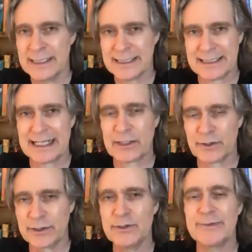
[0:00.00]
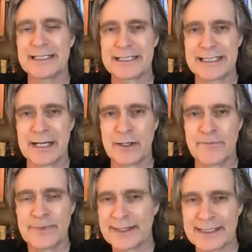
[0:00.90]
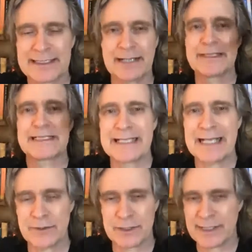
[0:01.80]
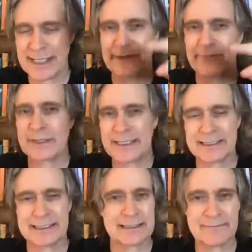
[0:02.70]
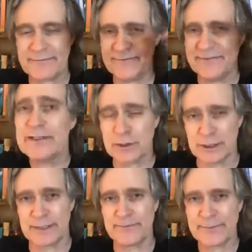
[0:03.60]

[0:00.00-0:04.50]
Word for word: secular humanist center that's coming together so that everyone can just feel good.